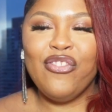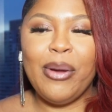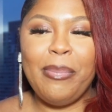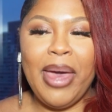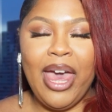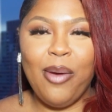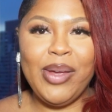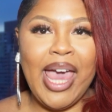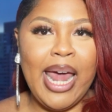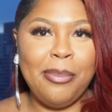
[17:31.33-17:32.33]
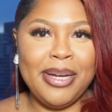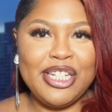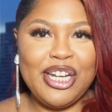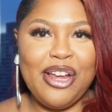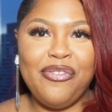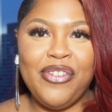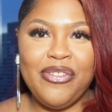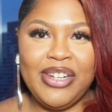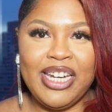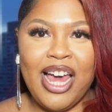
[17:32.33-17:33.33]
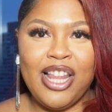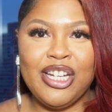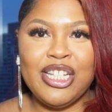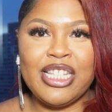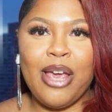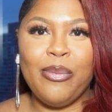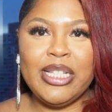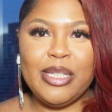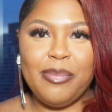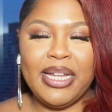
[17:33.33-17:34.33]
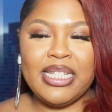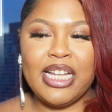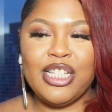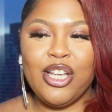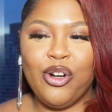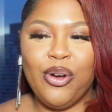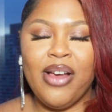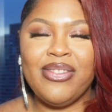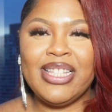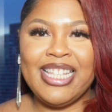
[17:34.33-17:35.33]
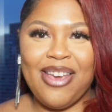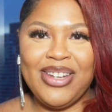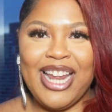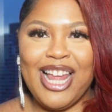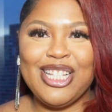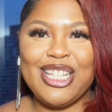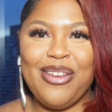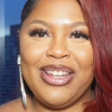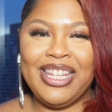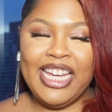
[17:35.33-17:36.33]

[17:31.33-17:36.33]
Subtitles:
For pet, we had a budget of $50 and we spent a total of $7 and